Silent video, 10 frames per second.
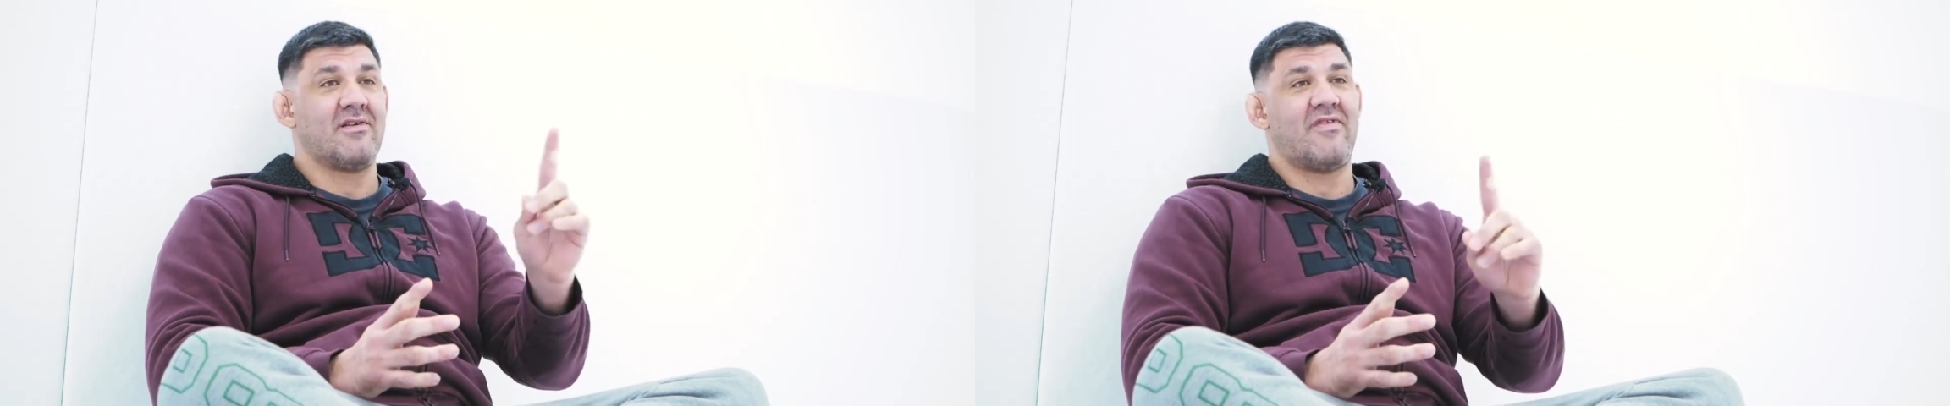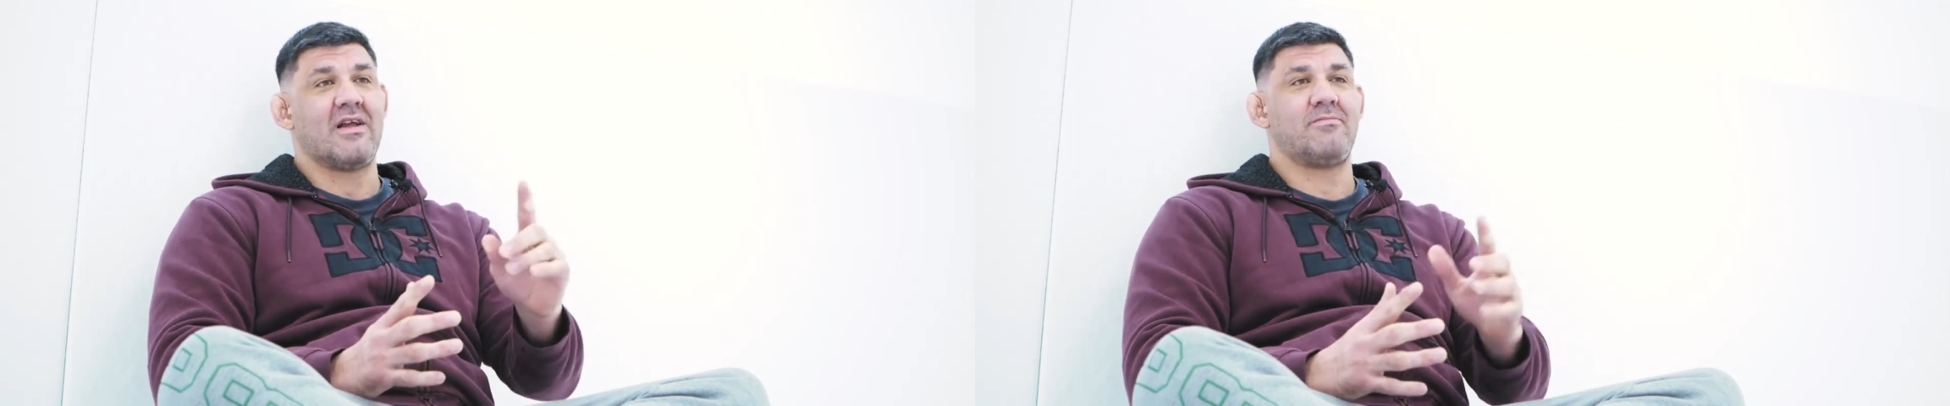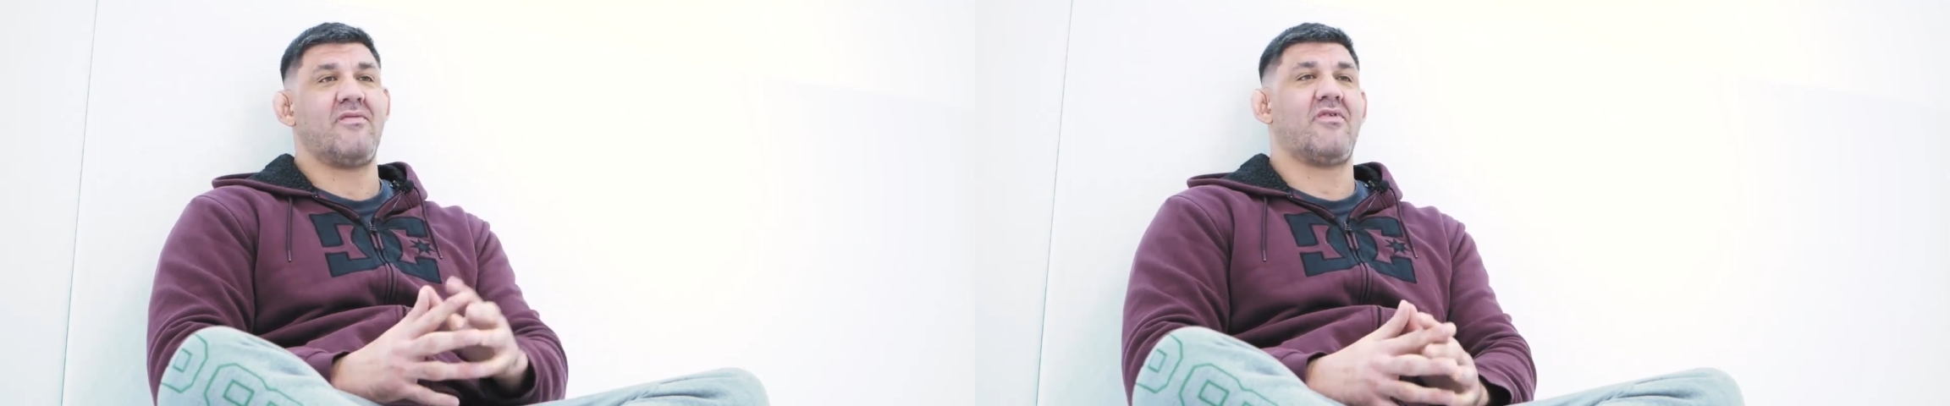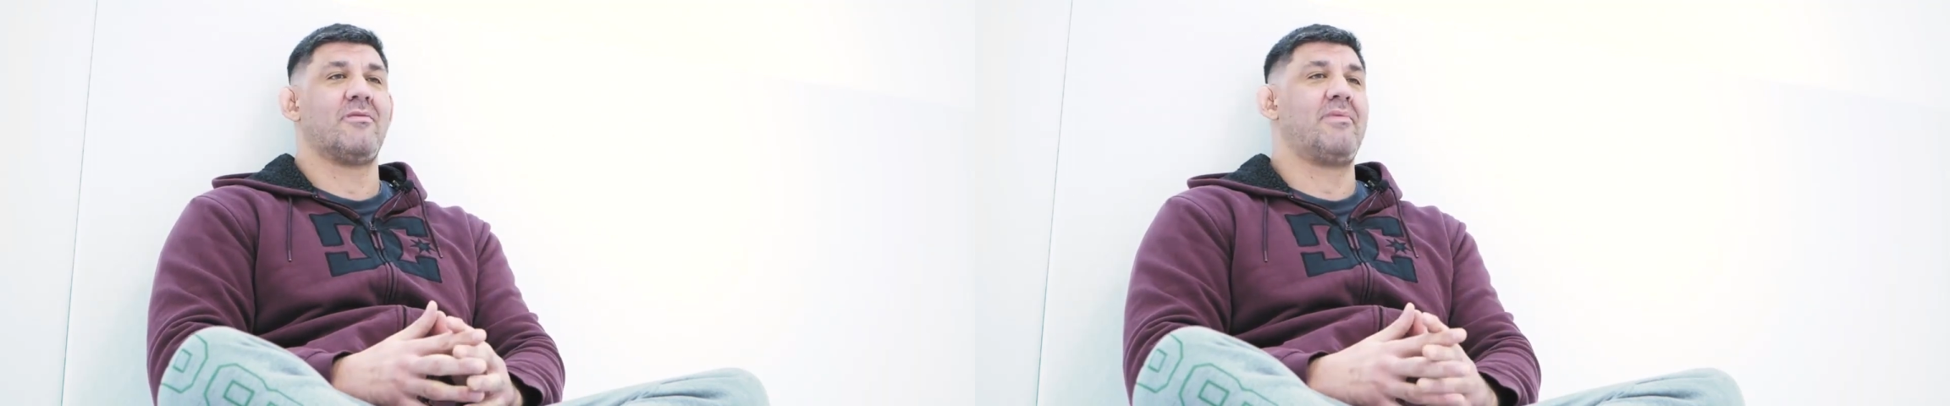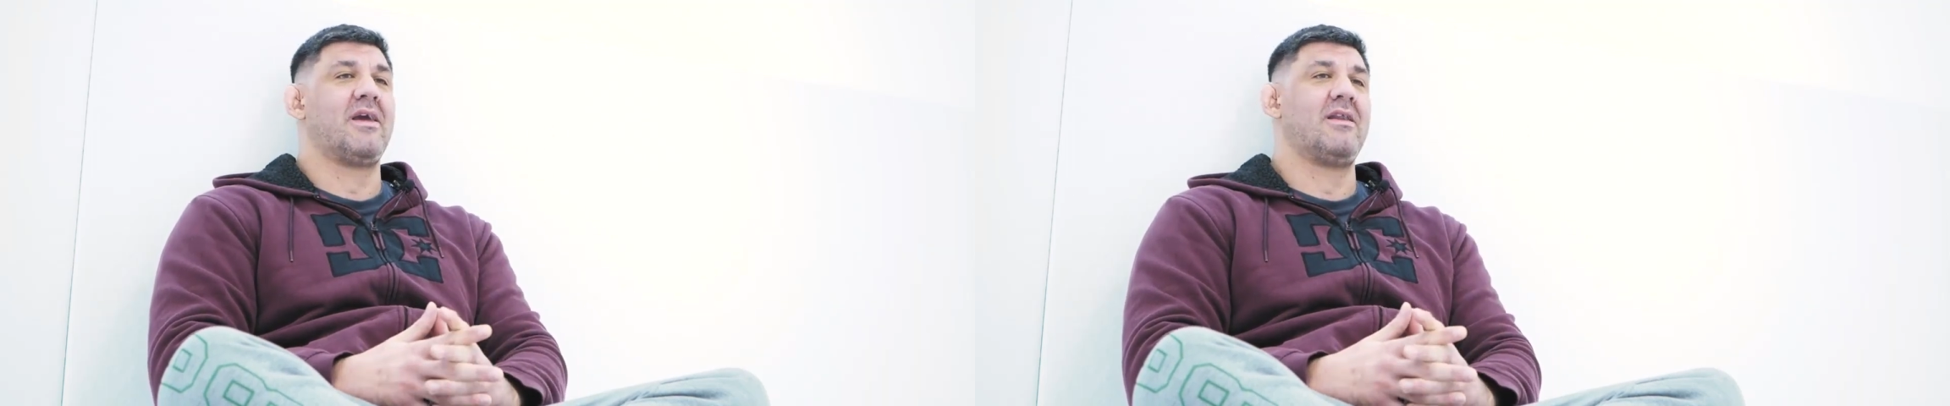invite me for
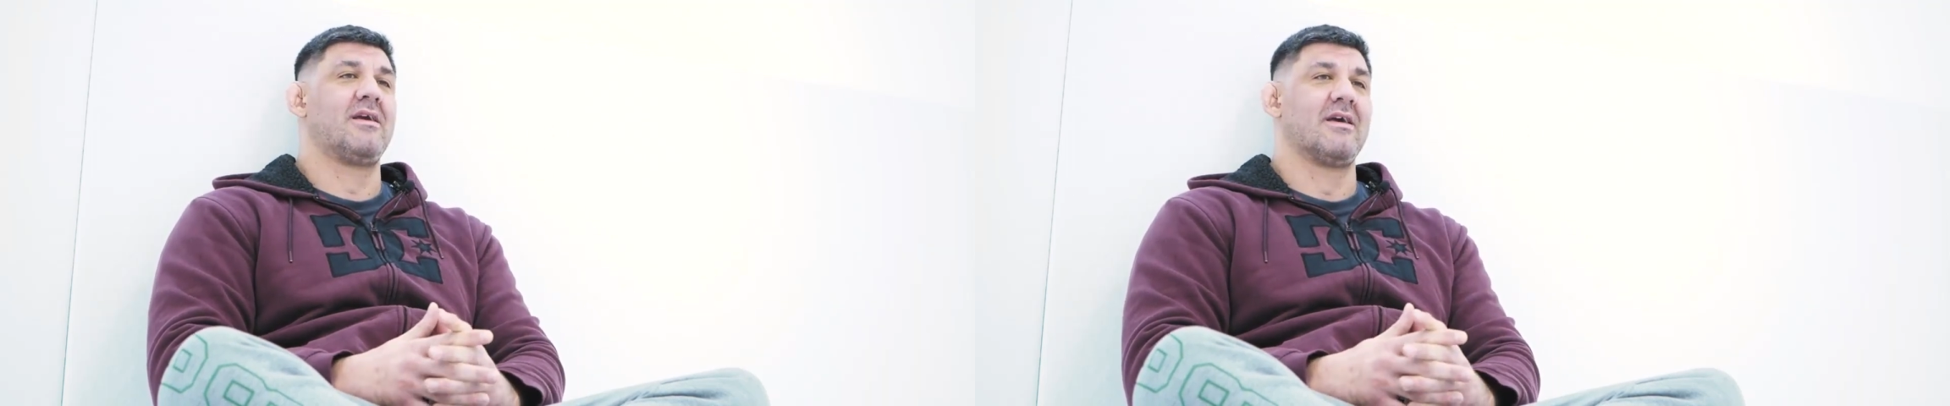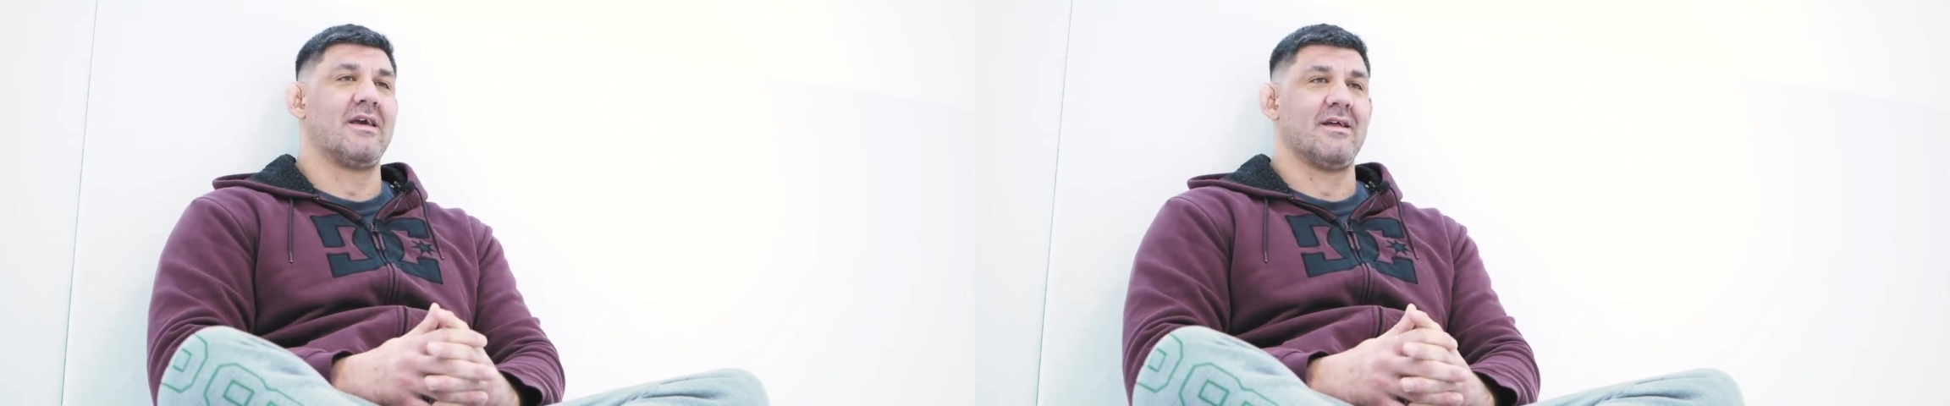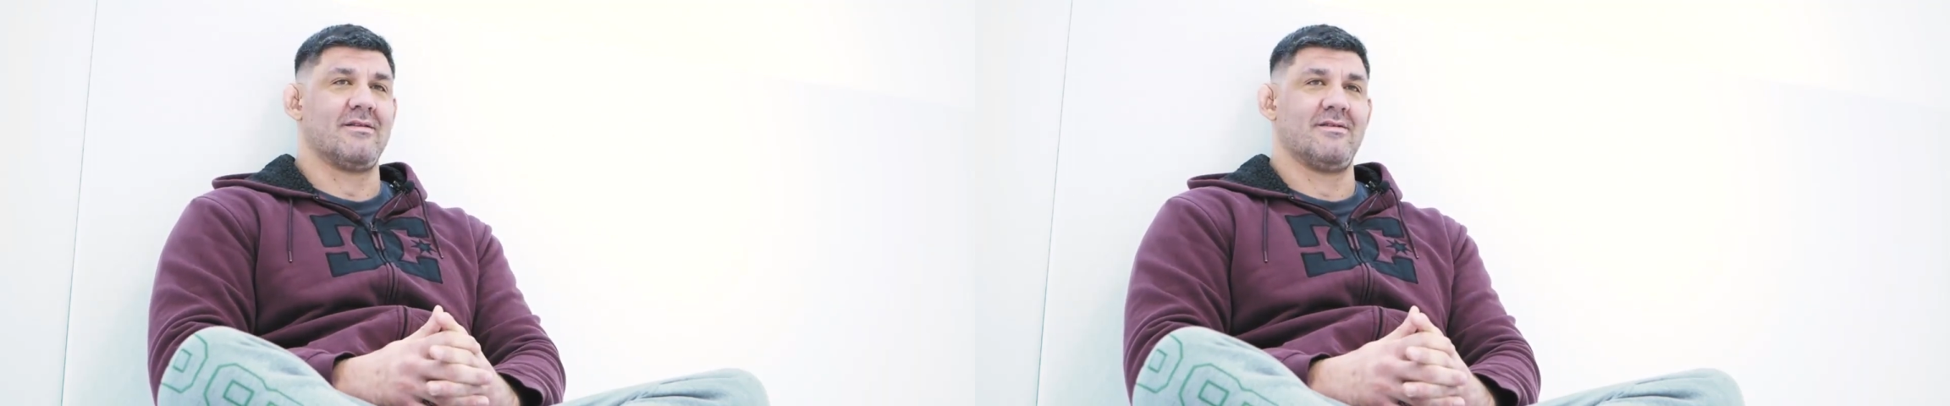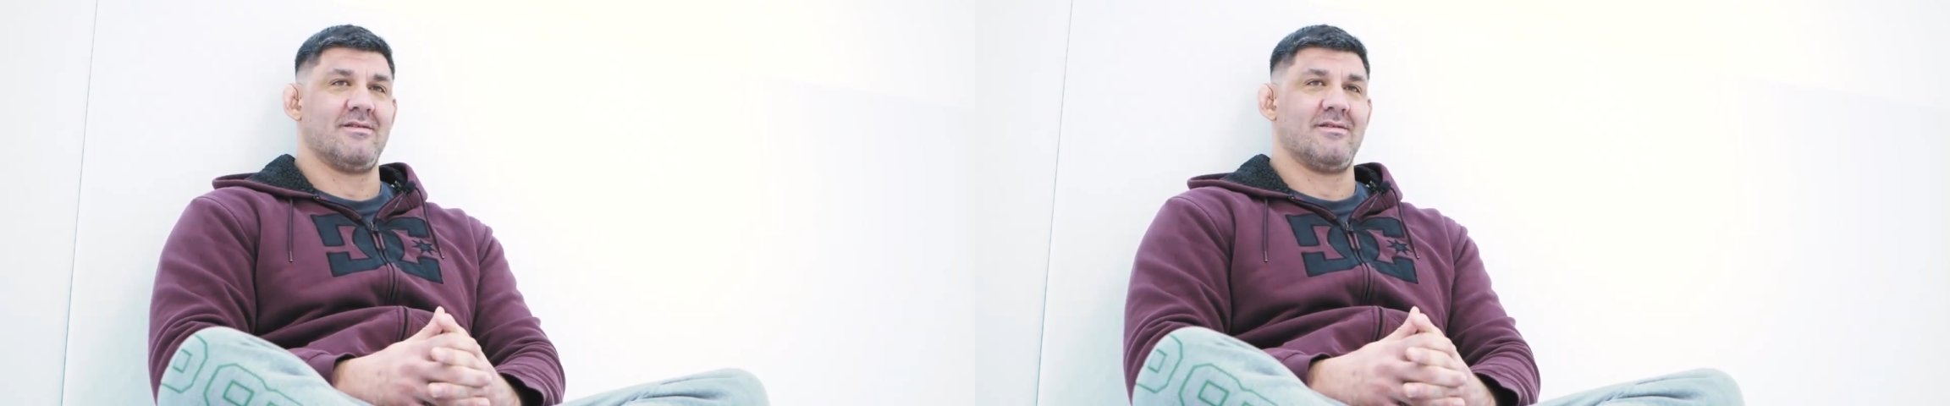the picnic again.